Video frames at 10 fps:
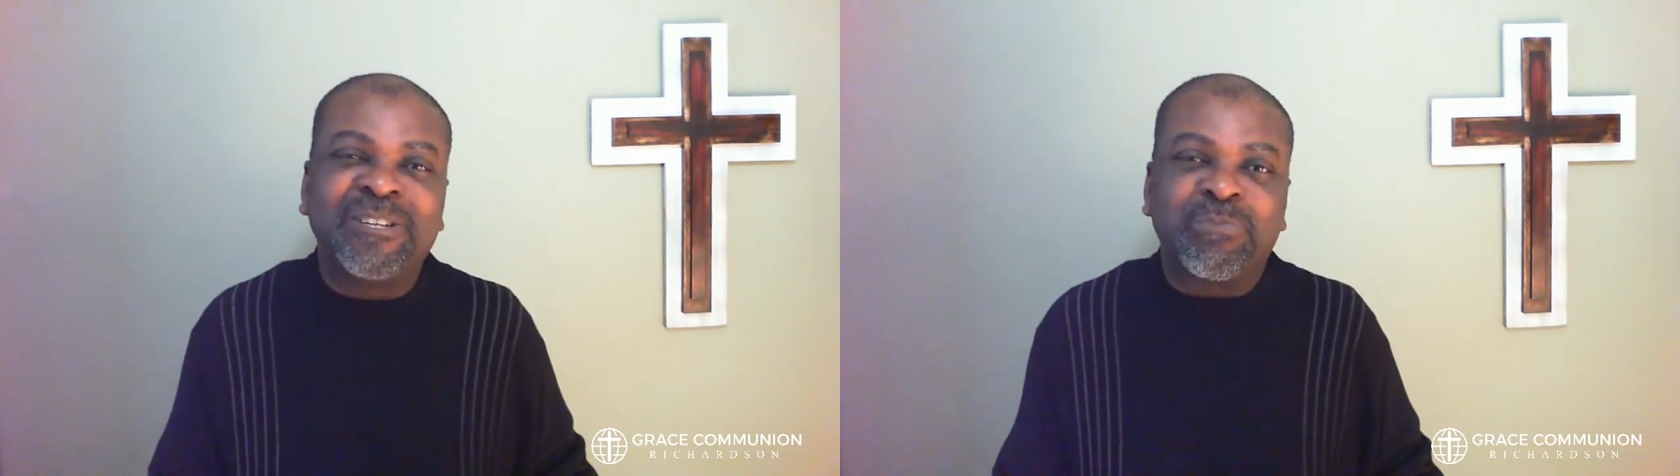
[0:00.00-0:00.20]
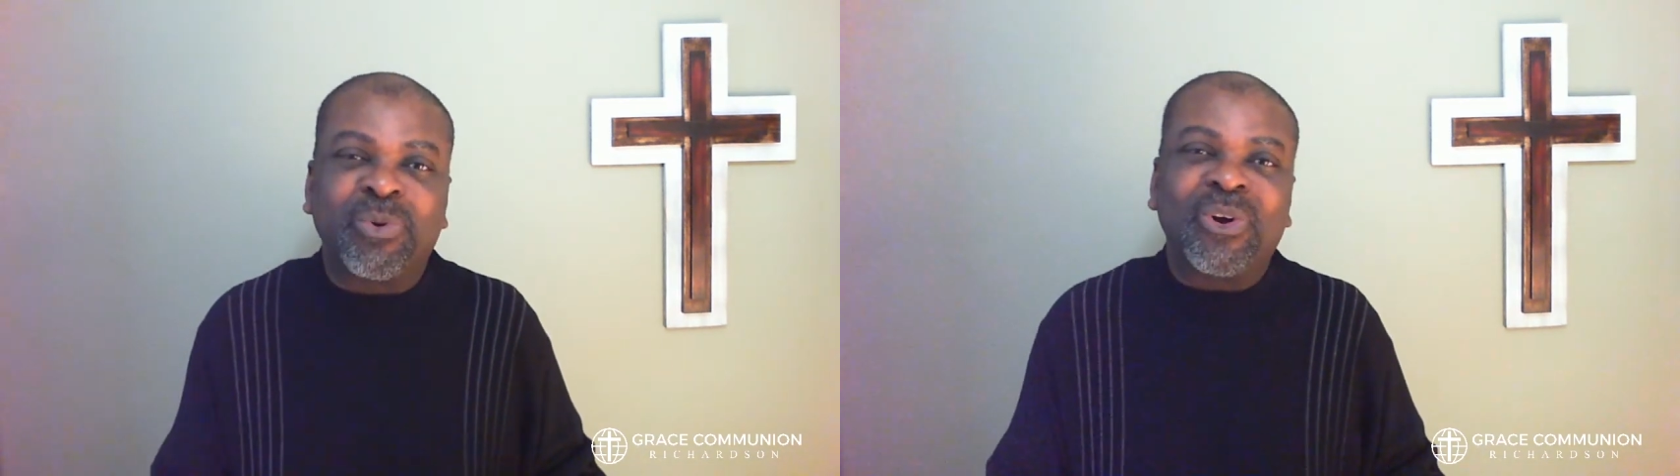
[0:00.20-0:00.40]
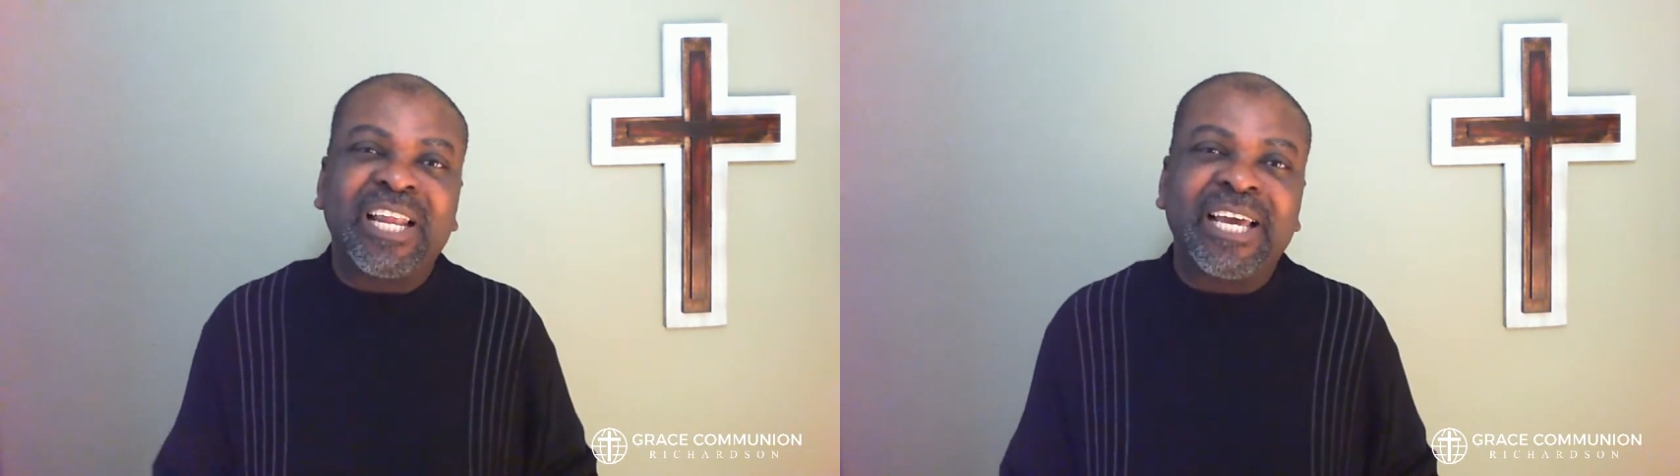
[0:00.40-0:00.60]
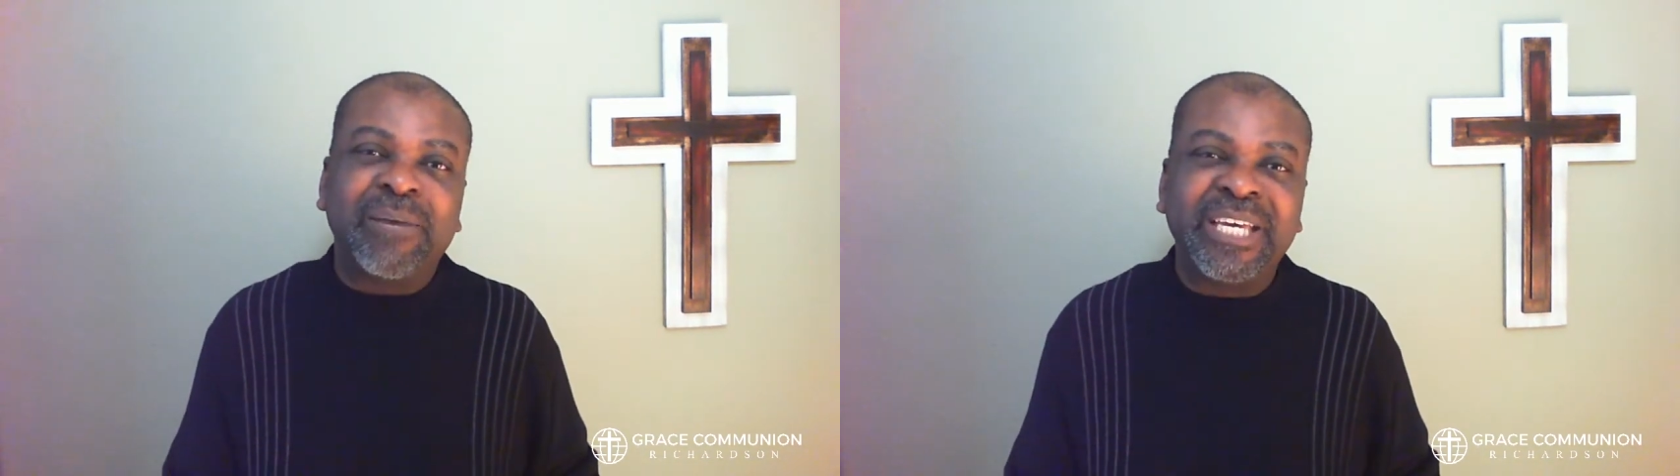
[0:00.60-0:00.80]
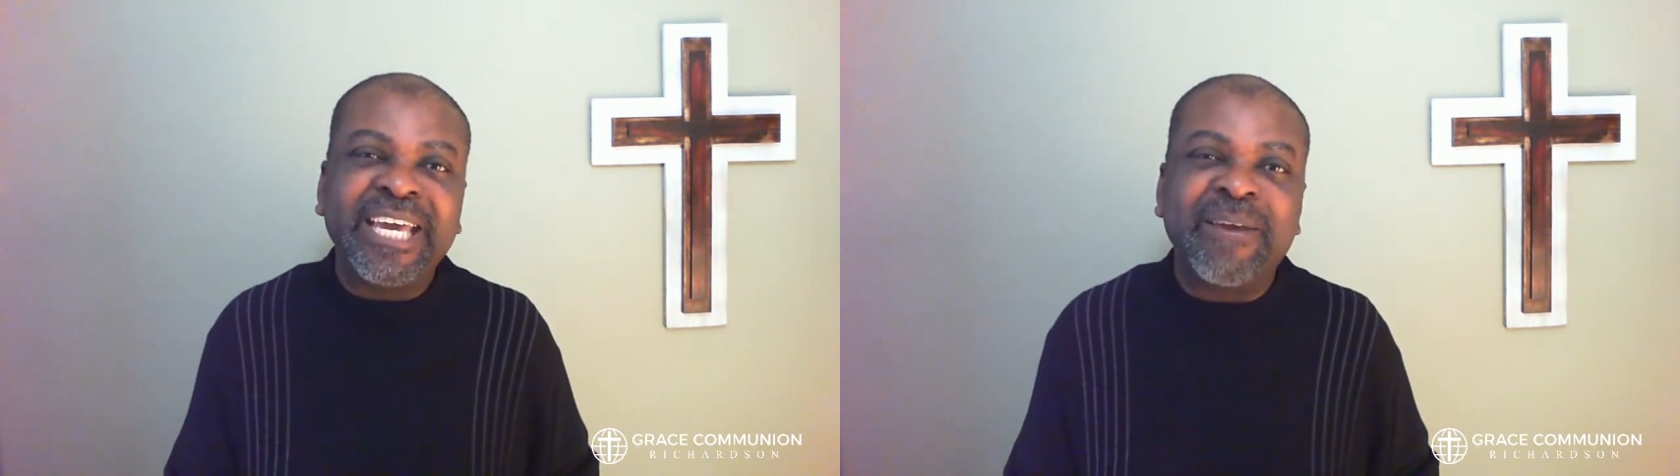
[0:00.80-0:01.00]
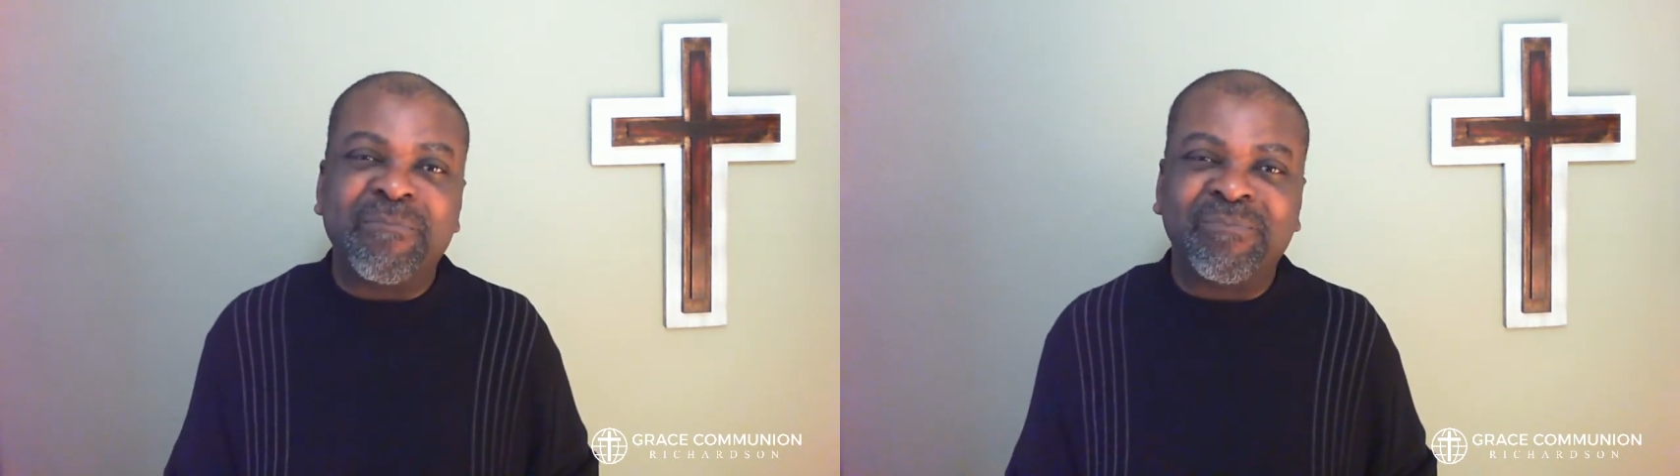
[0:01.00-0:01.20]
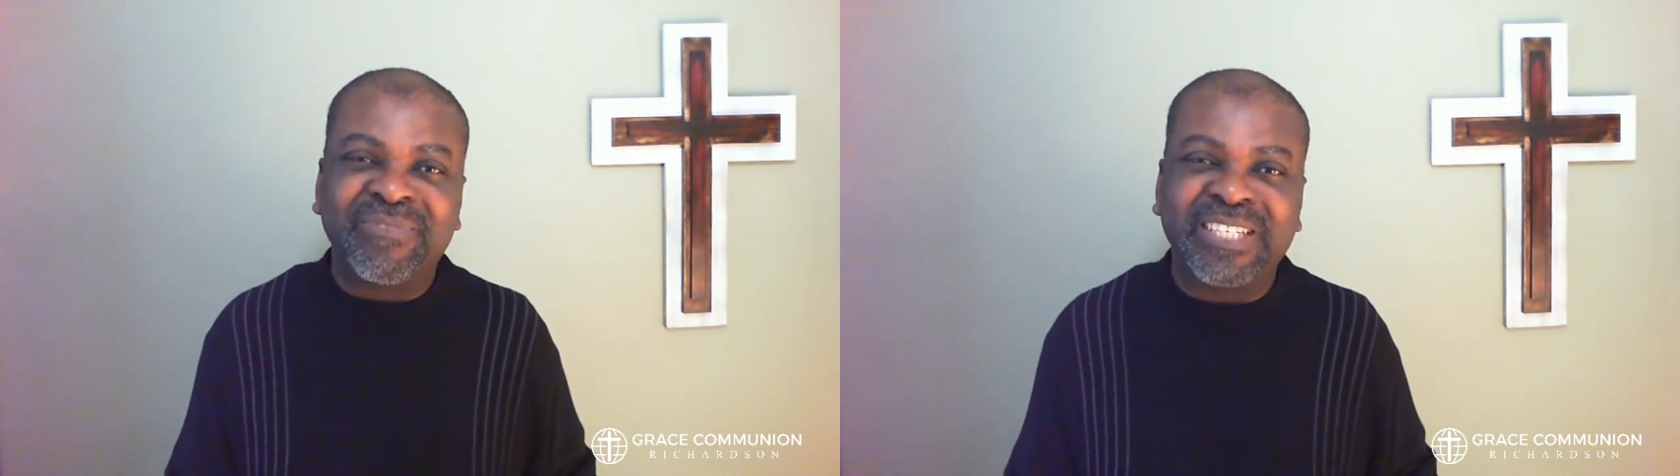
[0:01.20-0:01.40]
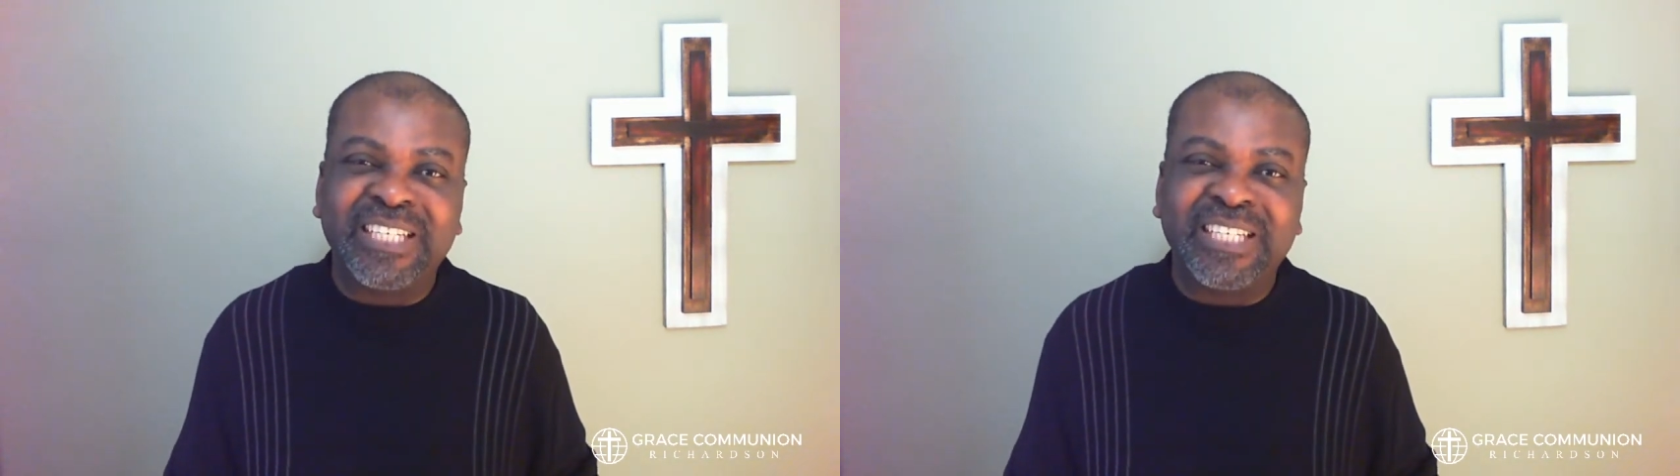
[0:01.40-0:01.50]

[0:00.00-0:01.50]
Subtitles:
to proclaim Him.